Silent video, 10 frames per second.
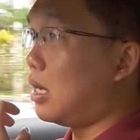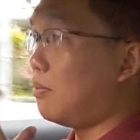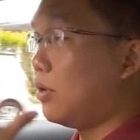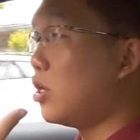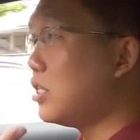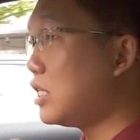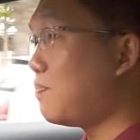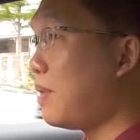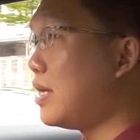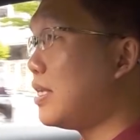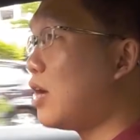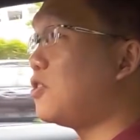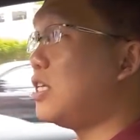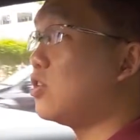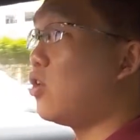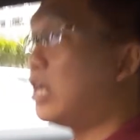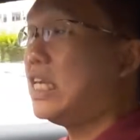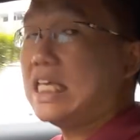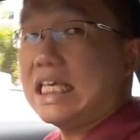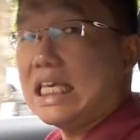because it's now sits on
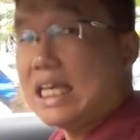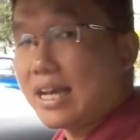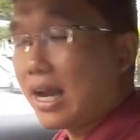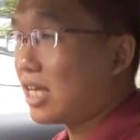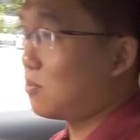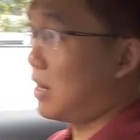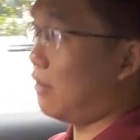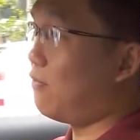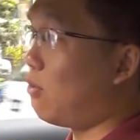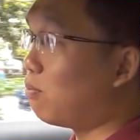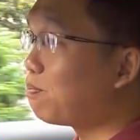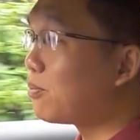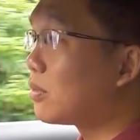an E-Class platform,